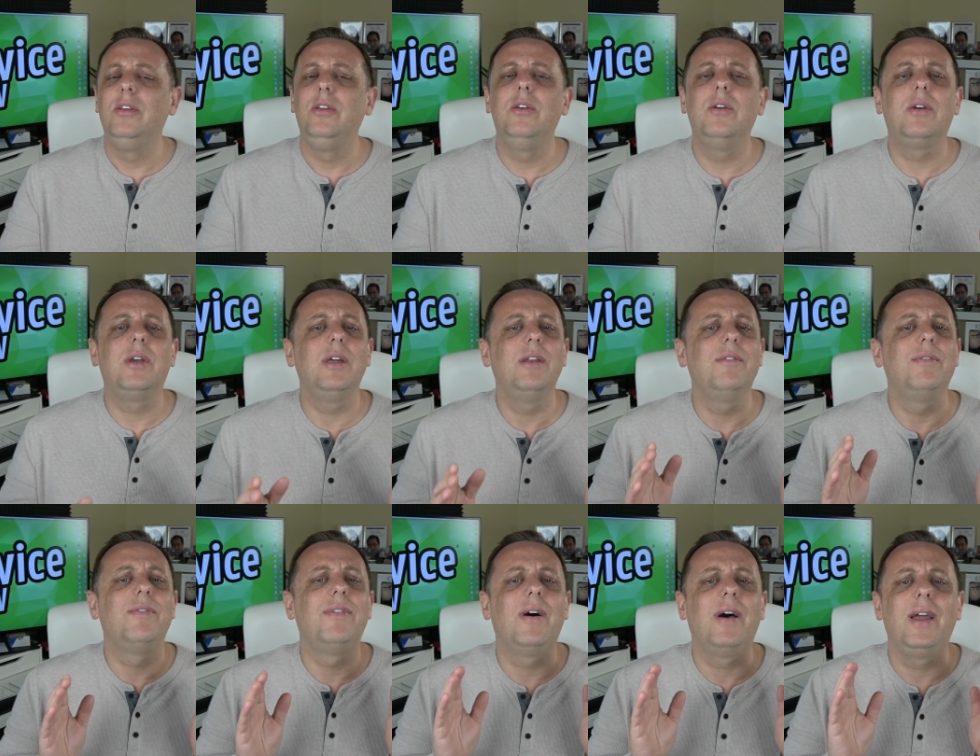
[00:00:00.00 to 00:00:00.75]
you
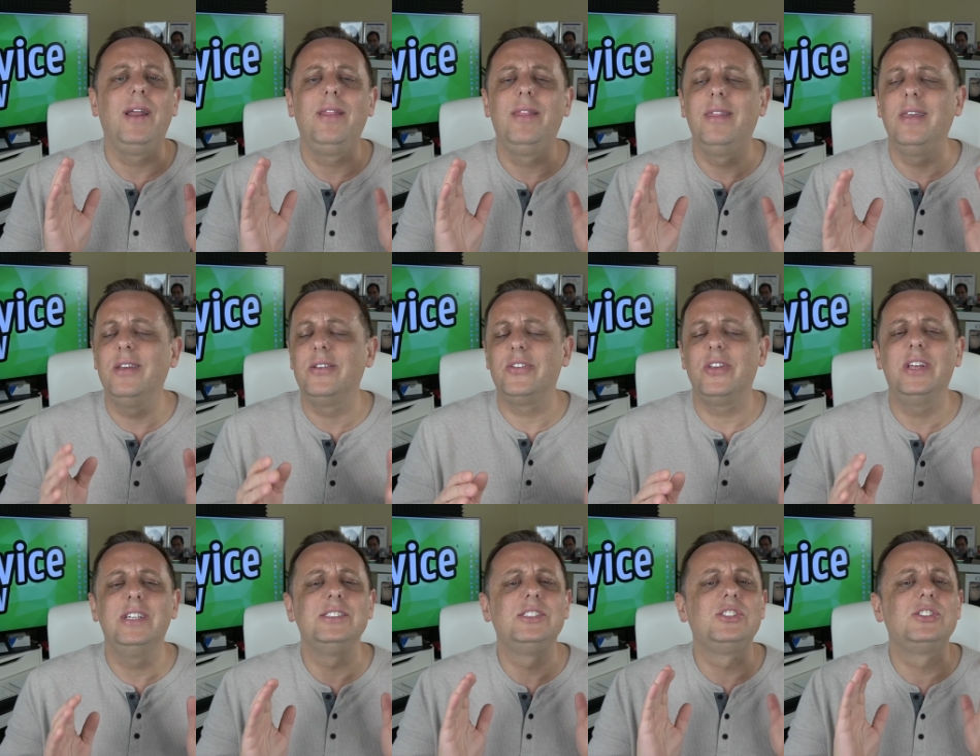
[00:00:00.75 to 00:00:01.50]
can find this
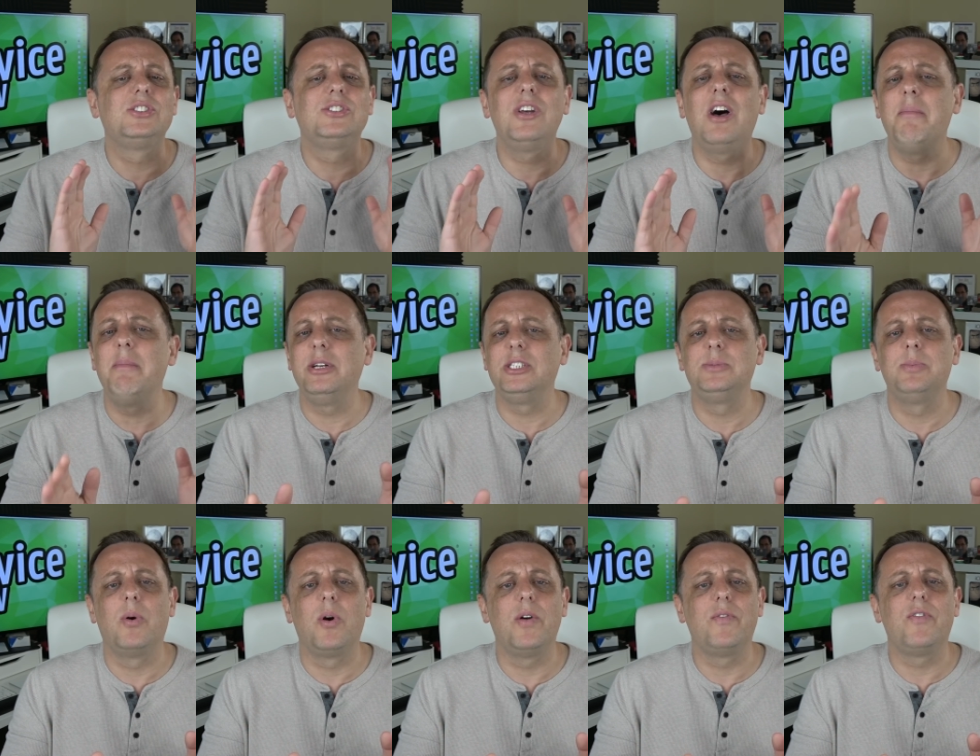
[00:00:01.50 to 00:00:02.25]
and so
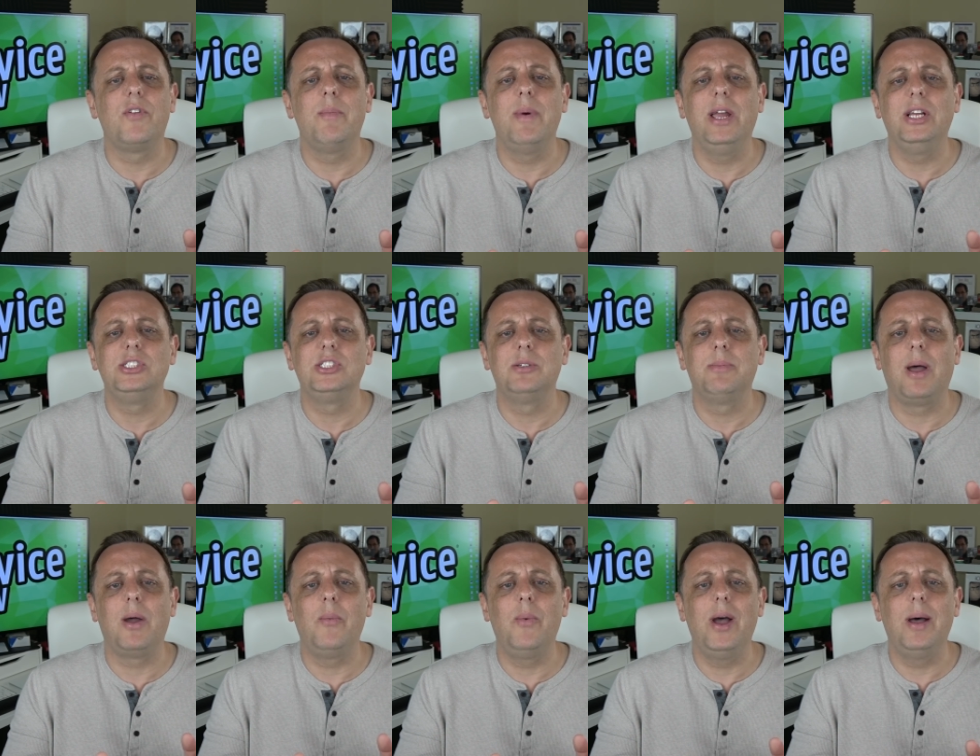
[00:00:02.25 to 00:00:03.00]
much more information
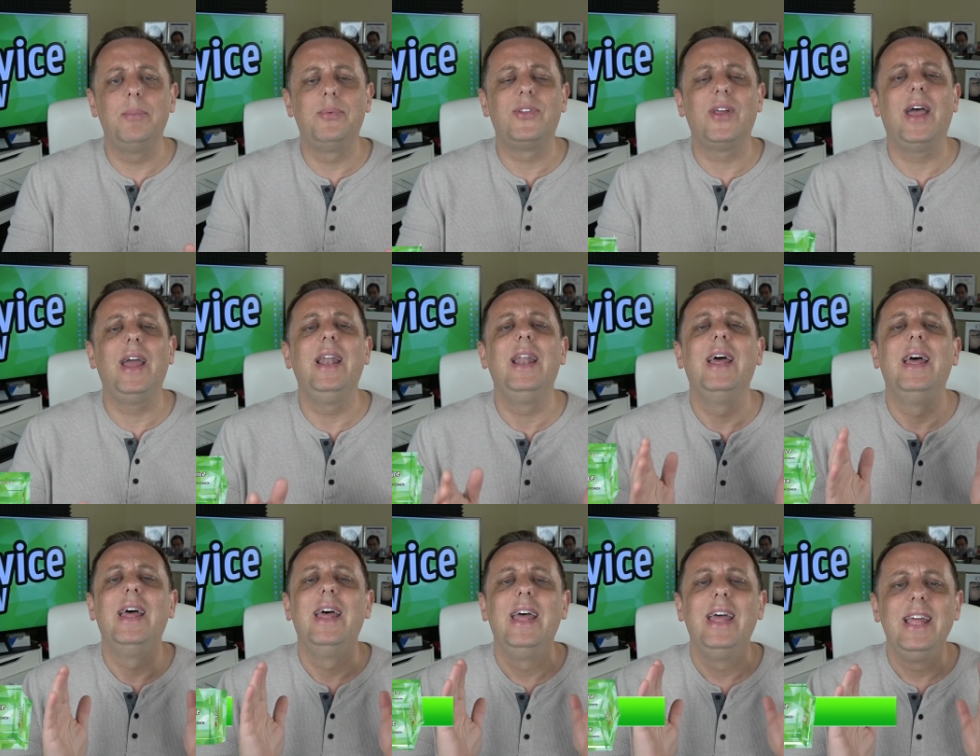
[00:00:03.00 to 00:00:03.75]
on my website,
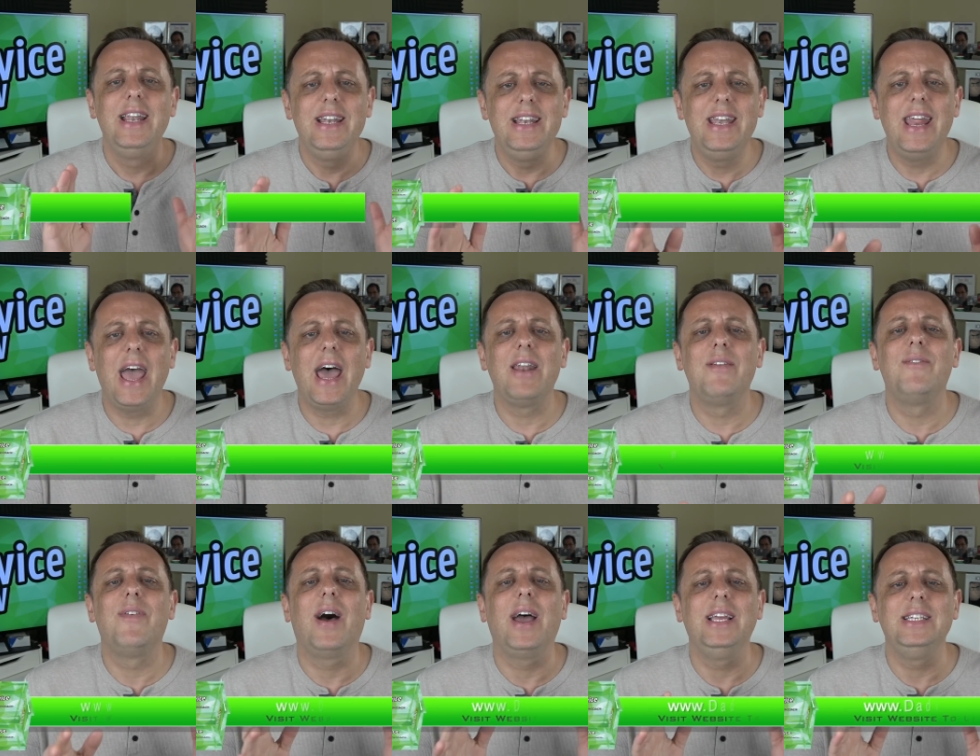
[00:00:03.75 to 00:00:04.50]

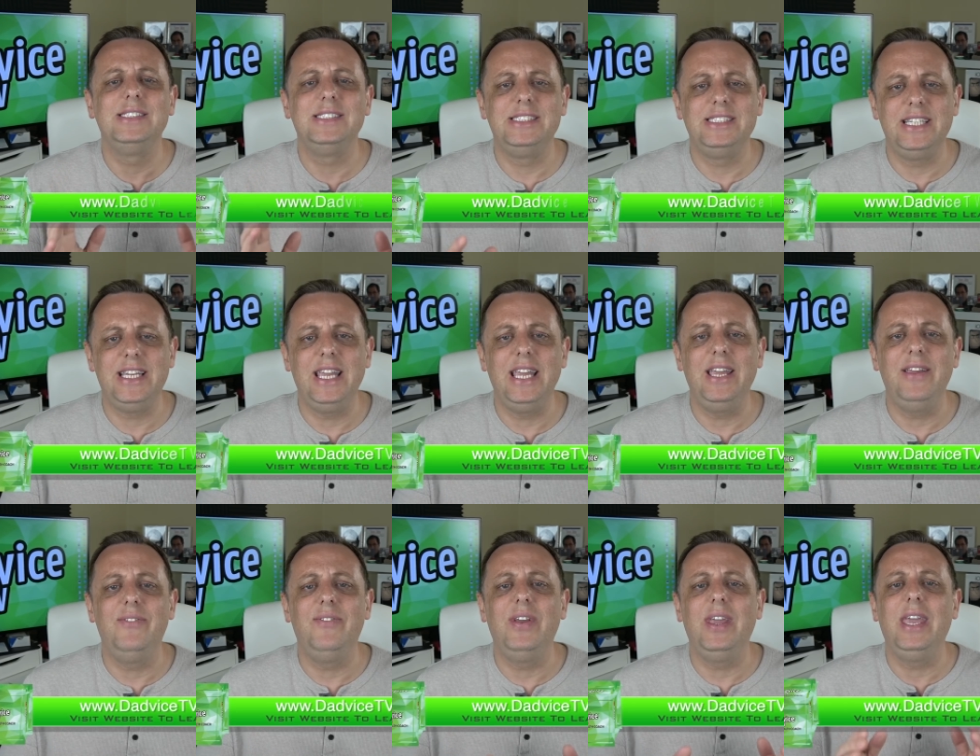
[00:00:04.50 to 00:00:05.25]

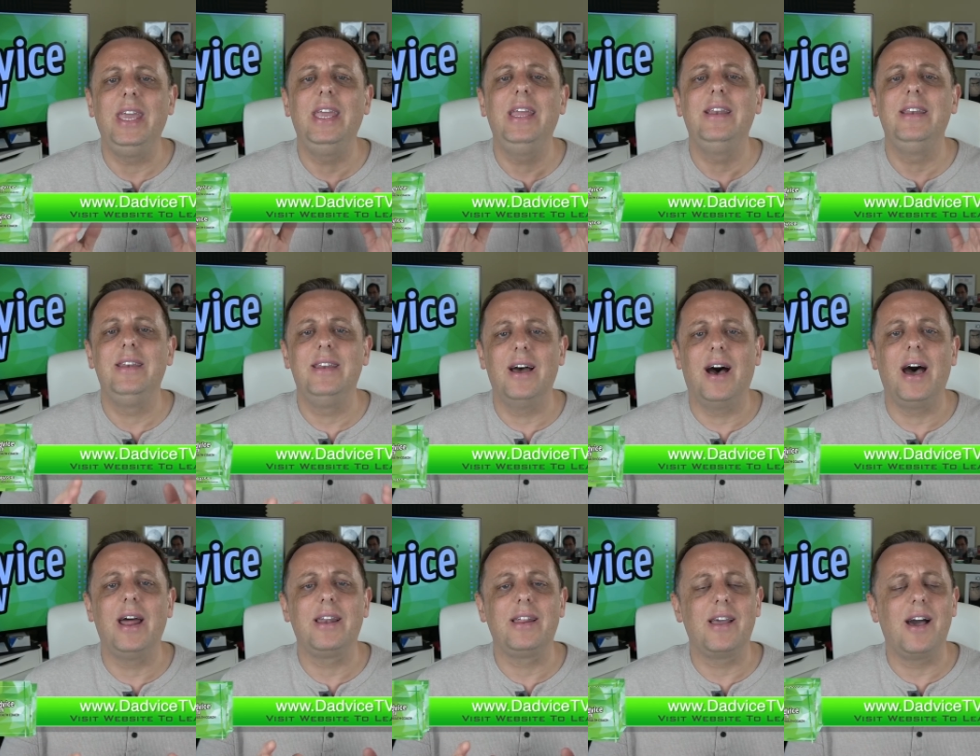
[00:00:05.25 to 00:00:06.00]

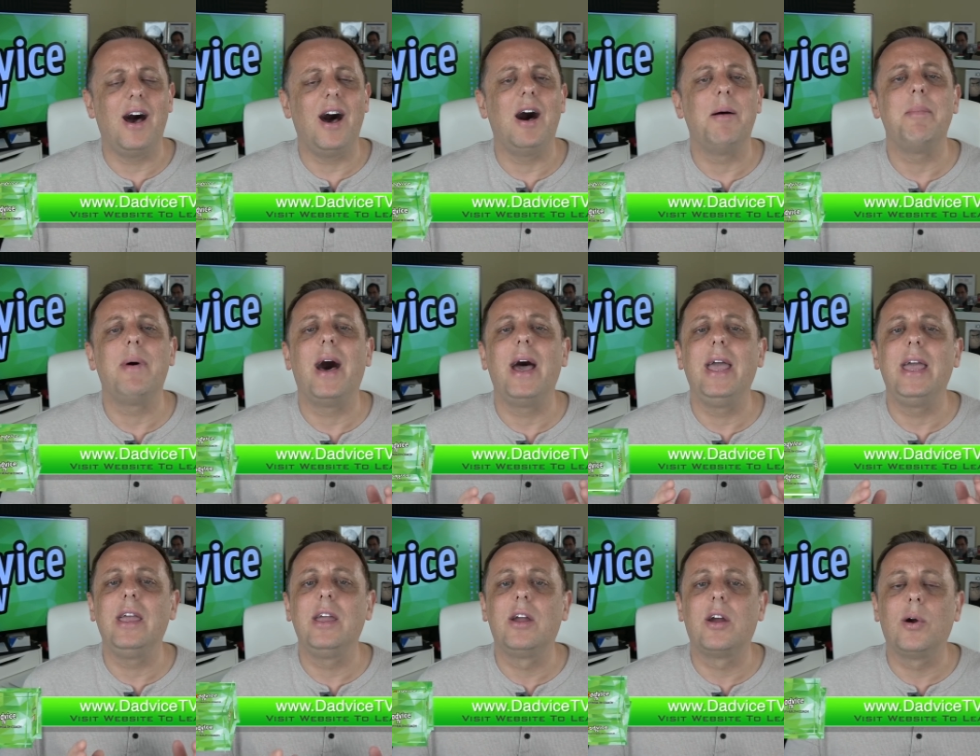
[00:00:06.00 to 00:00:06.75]
dadvicetv.com.
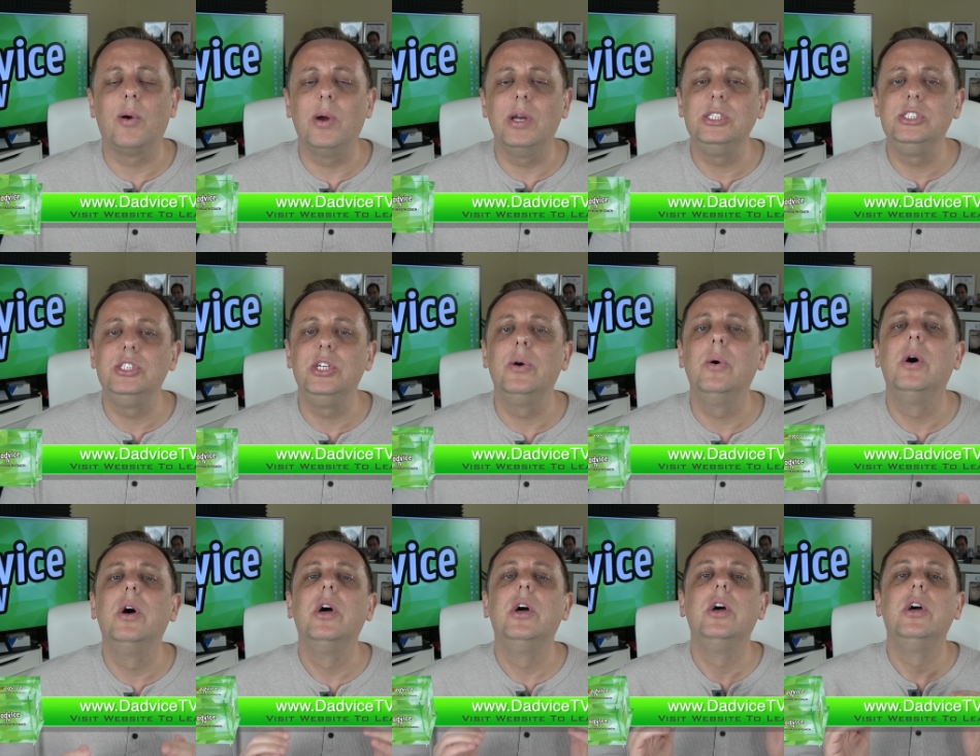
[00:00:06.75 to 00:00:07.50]
I encourage
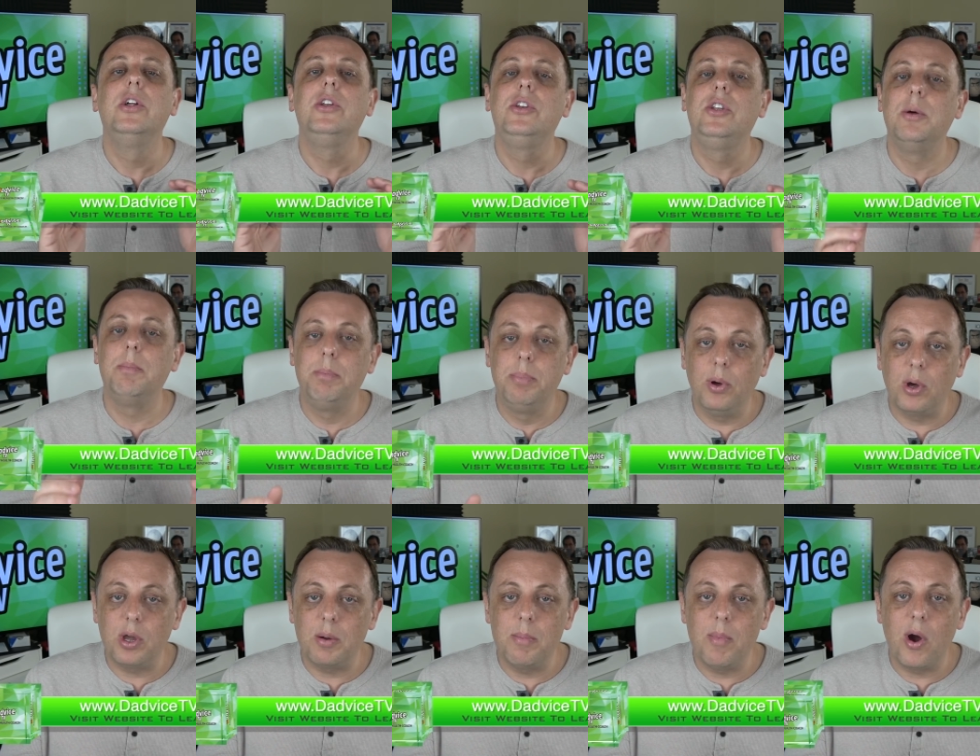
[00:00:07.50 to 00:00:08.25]
you to
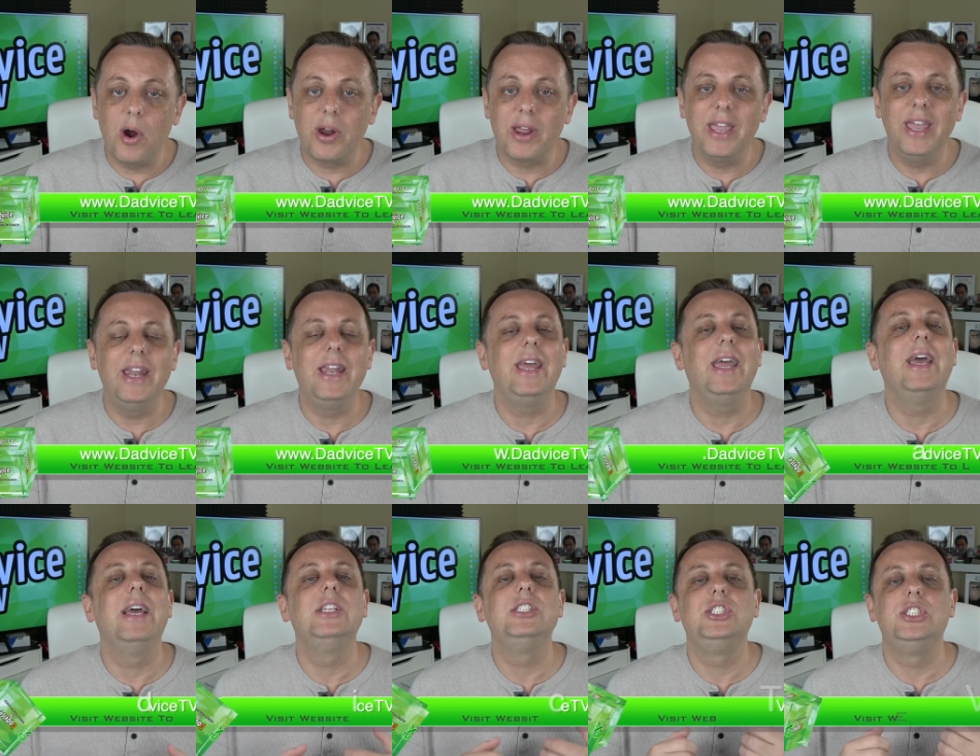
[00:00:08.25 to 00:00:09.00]
bookmark
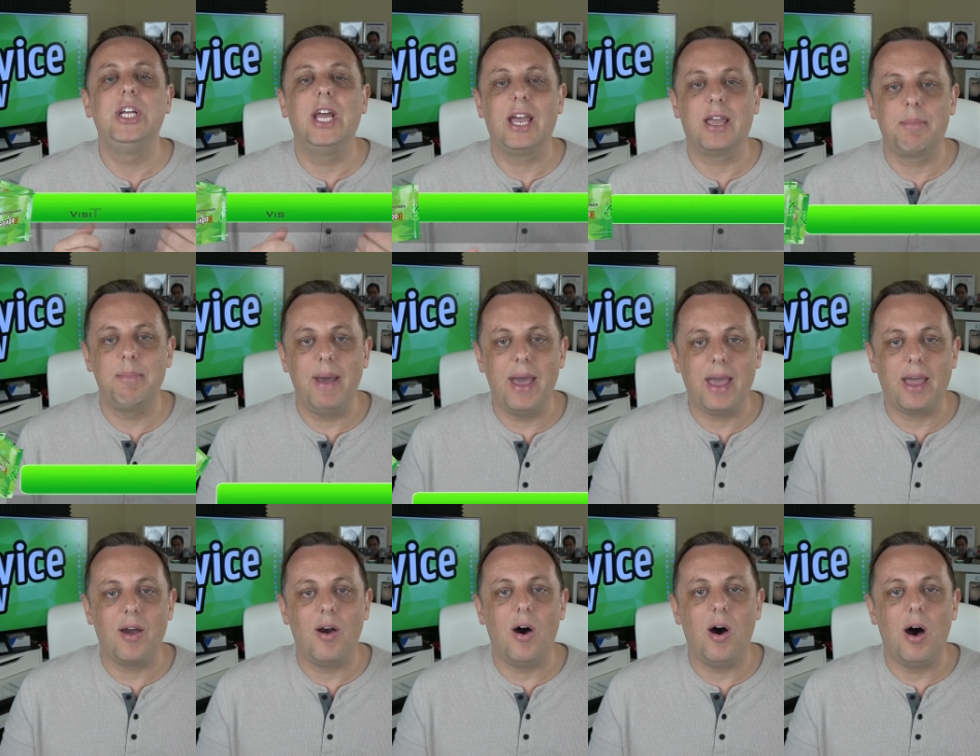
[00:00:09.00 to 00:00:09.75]
it and check
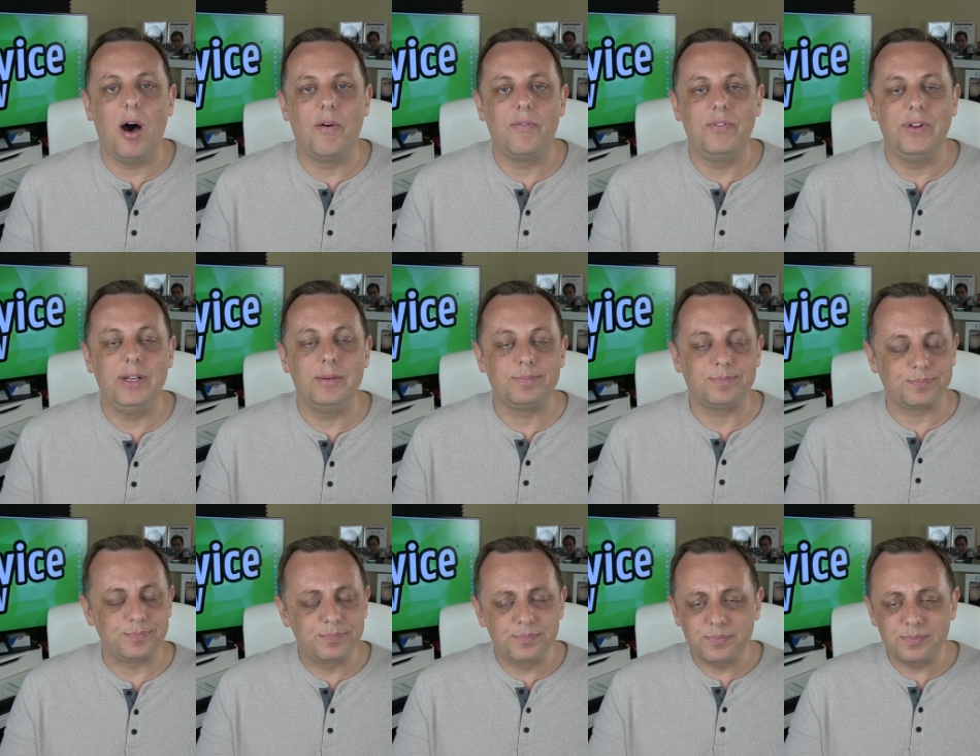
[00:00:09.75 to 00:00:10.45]
back often.